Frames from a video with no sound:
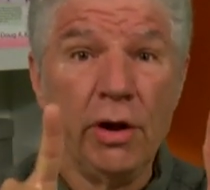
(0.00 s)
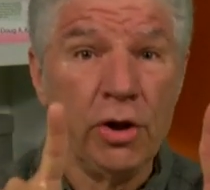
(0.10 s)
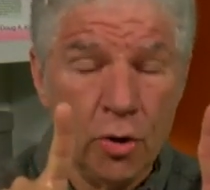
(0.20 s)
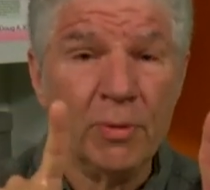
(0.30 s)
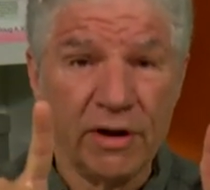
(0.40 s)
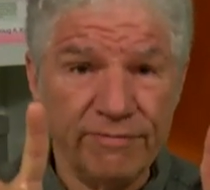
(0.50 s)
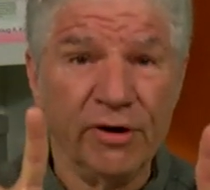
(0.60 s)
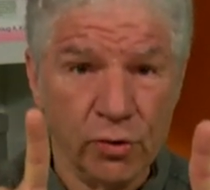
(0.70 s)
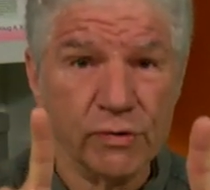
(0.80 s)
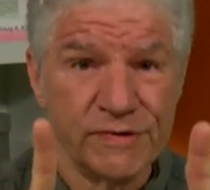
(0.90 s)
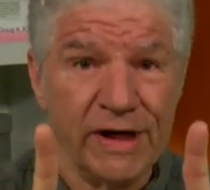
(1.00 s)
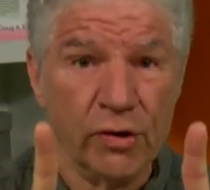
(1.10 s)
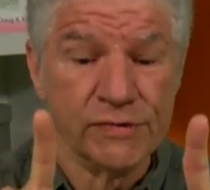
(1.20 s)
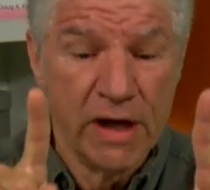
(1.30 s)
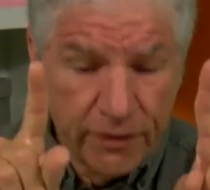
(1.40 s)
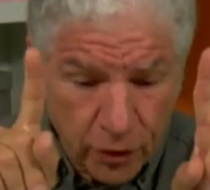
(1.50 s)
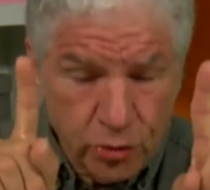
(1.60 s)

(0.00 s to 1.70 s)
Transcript: Human and fungal cells, they're